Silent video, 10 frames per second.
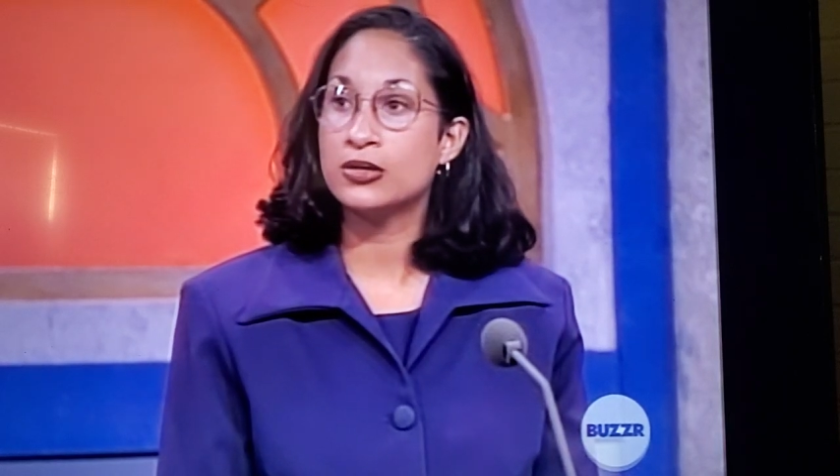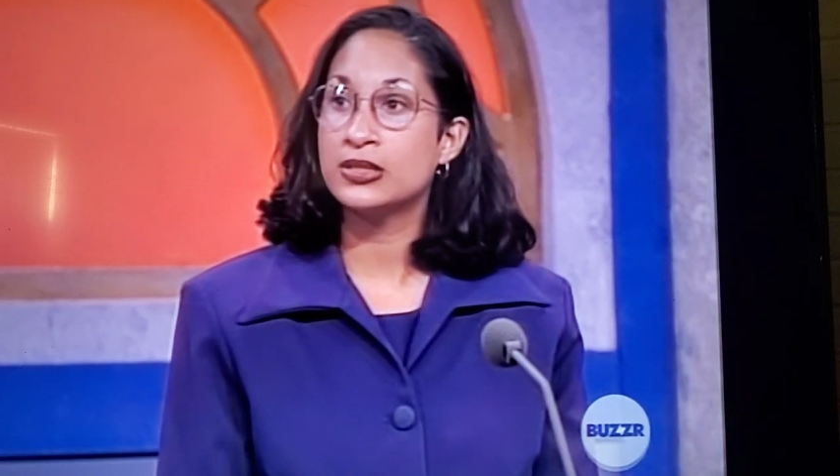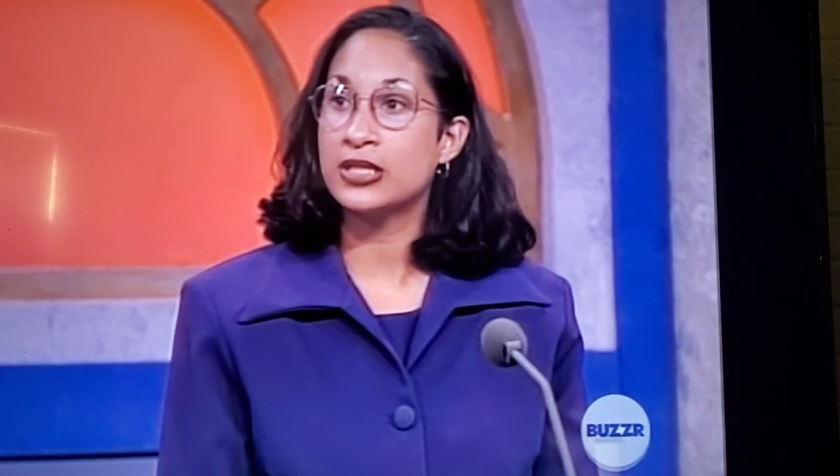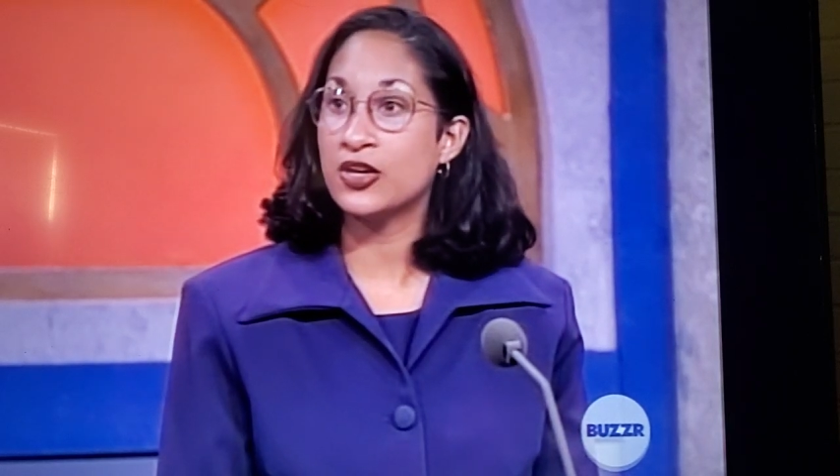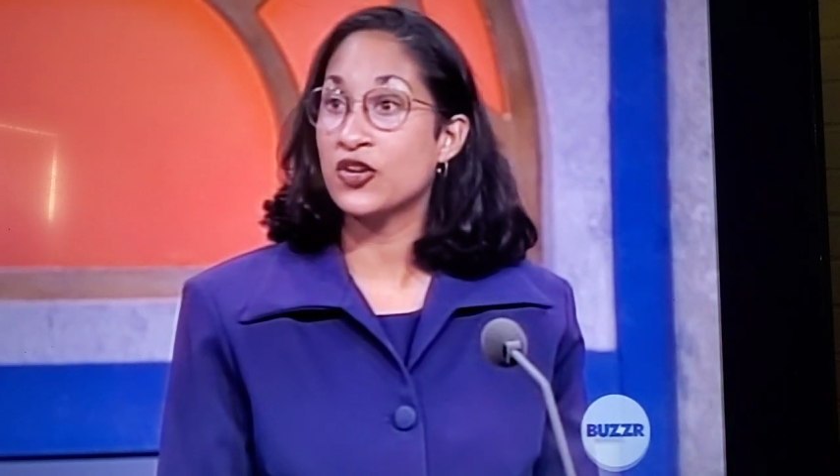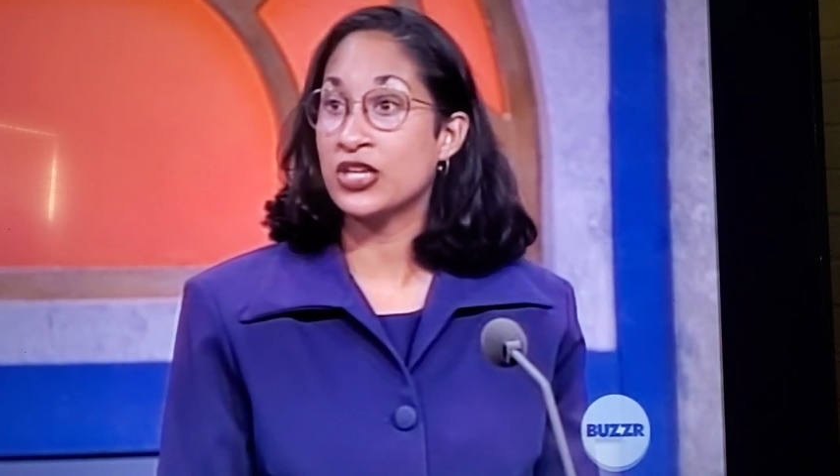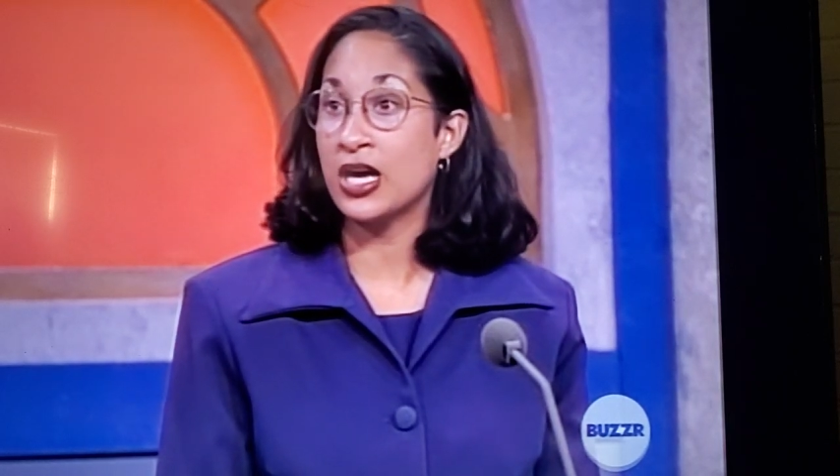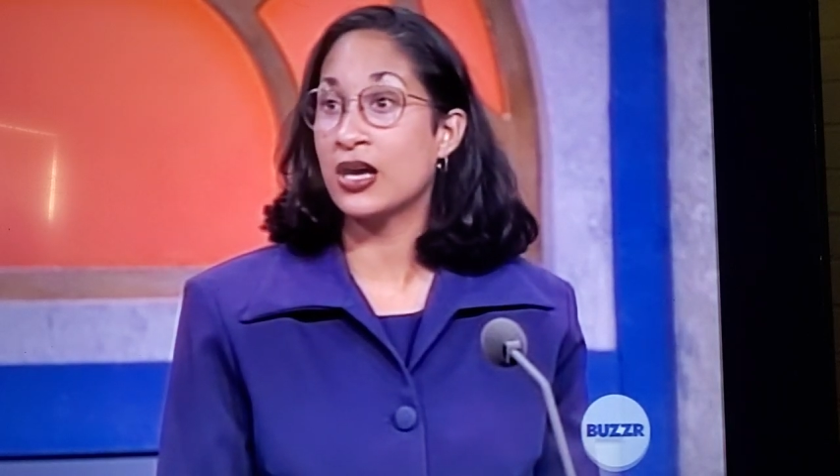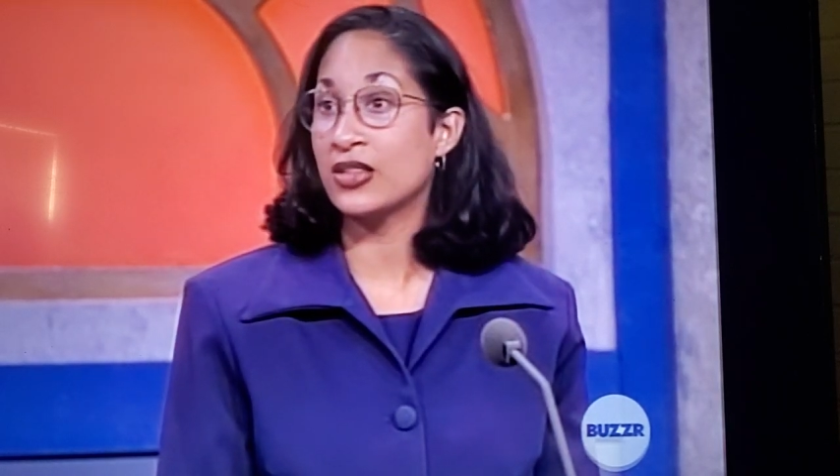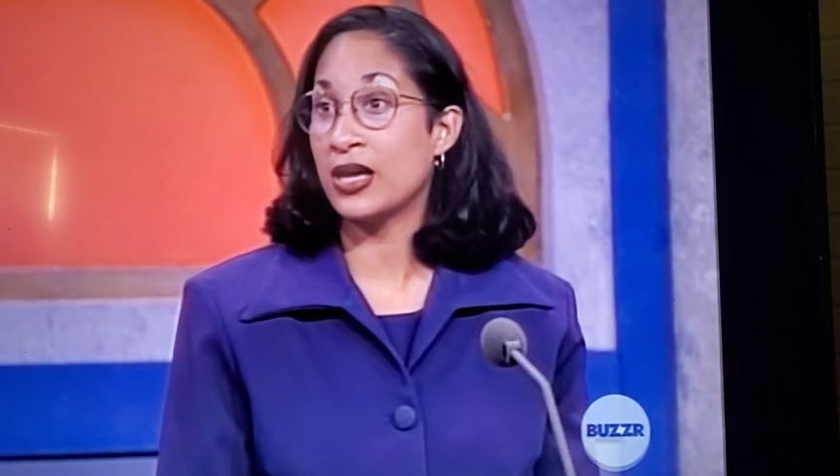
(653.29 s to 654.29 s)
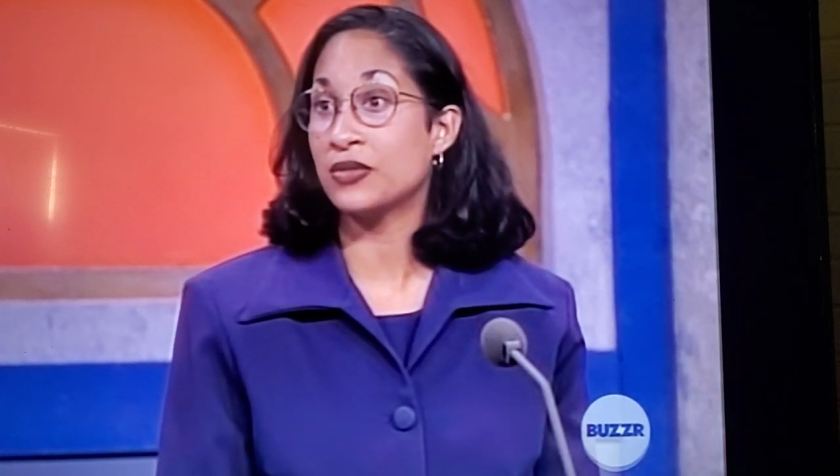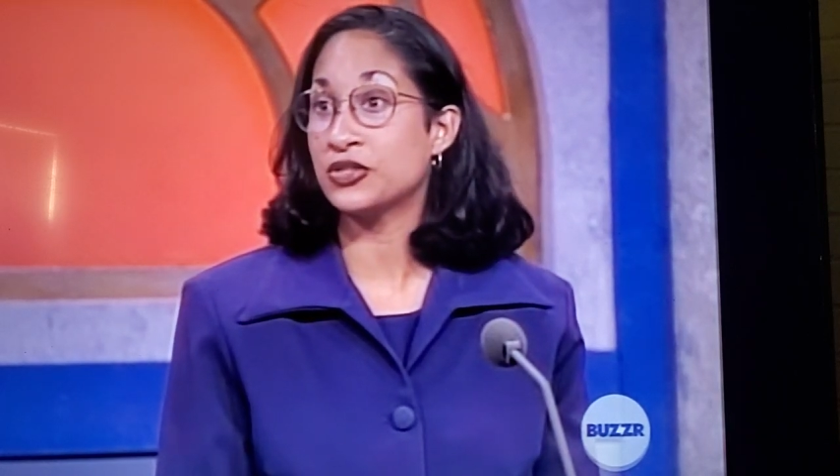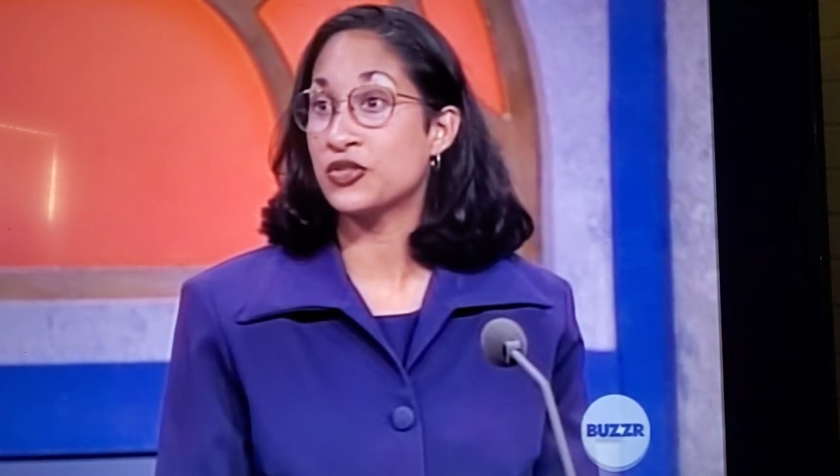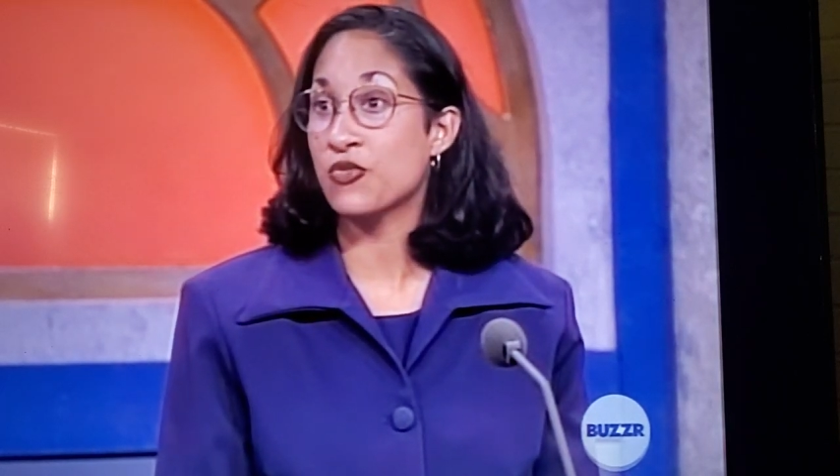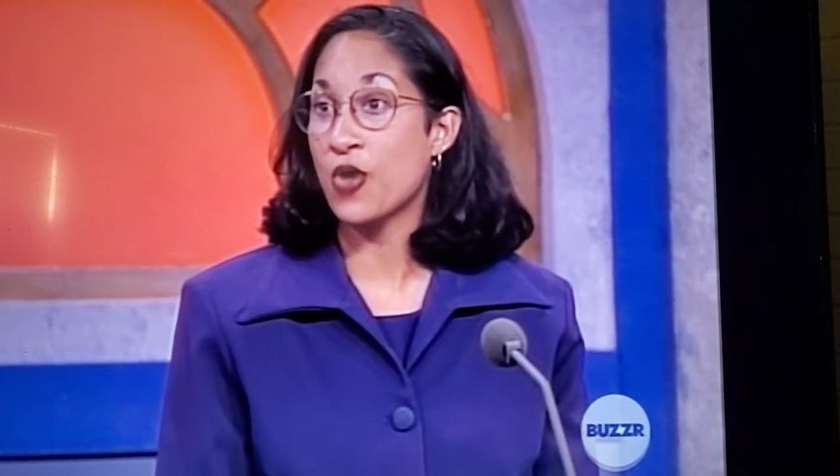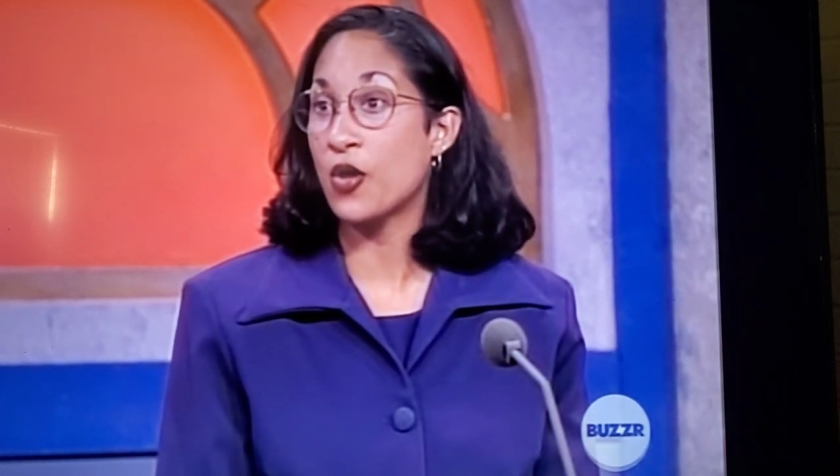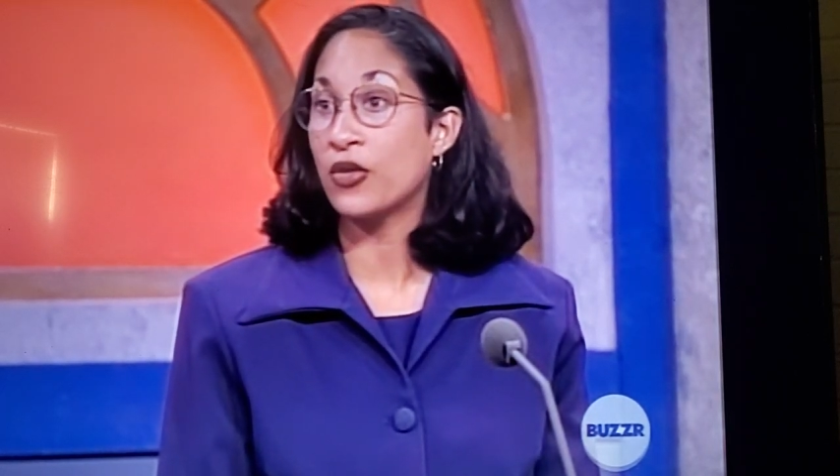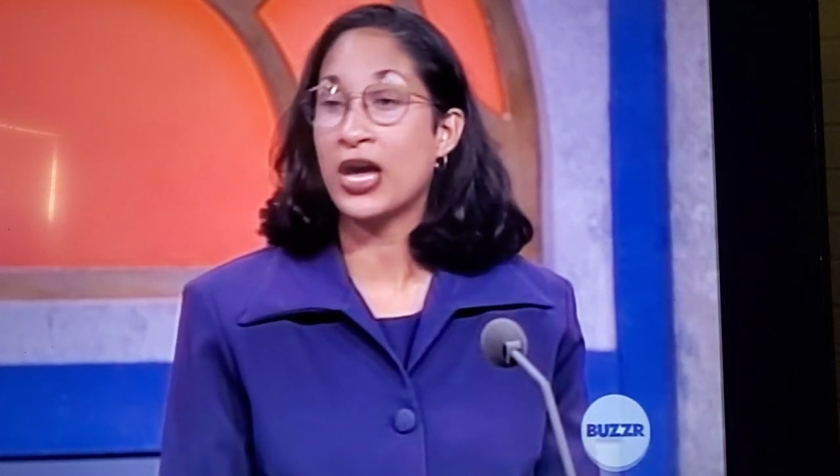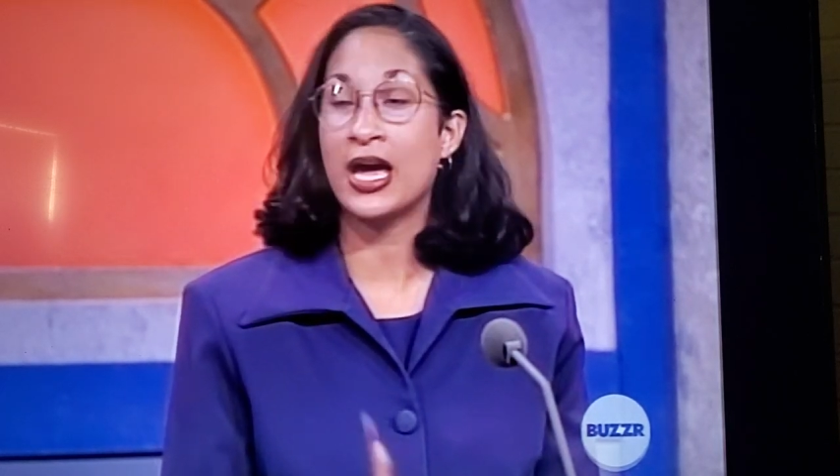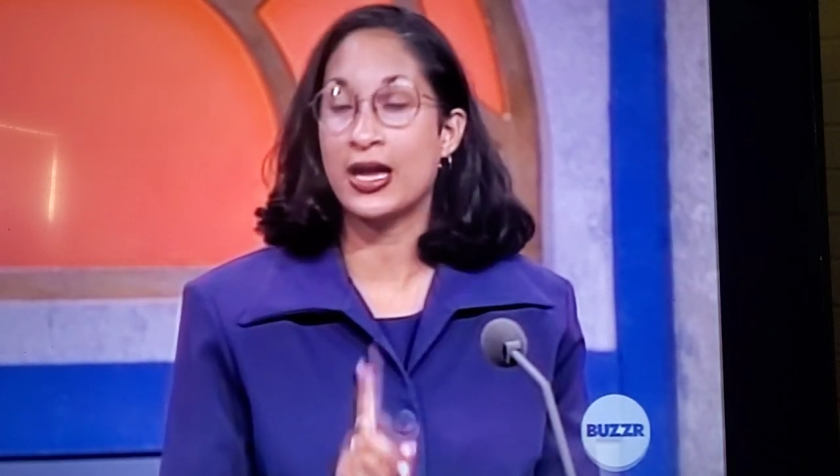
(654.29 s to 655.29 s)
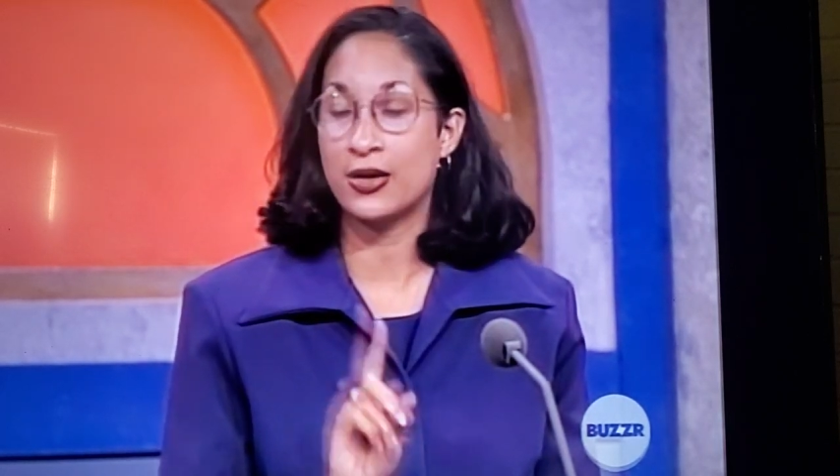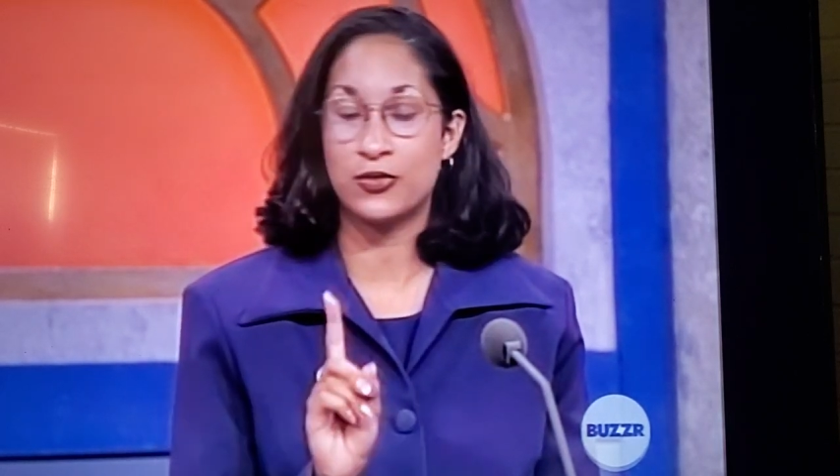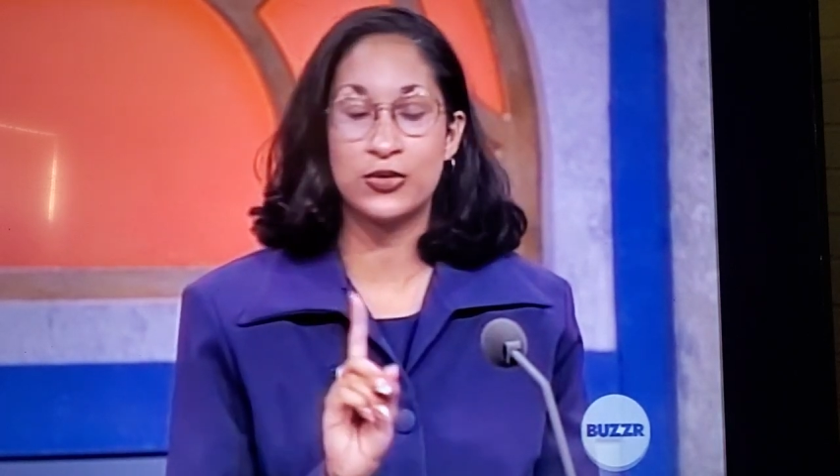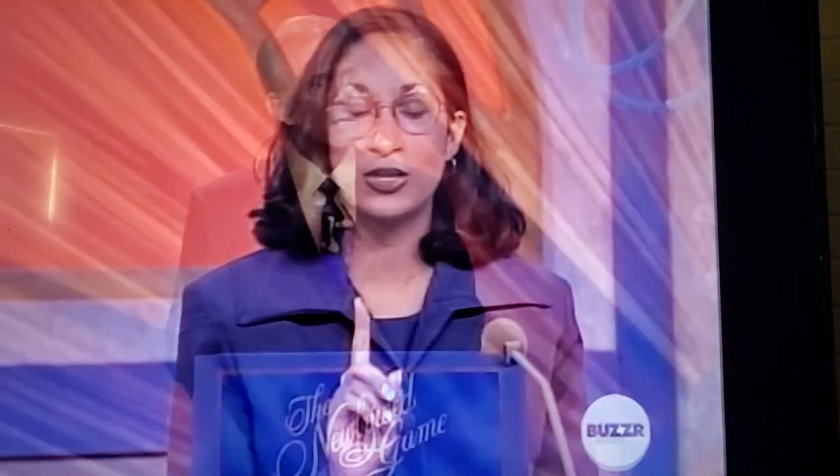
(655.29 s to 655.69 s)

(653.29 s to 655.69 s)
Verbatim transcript: stuck her tongue down his throat, and I had a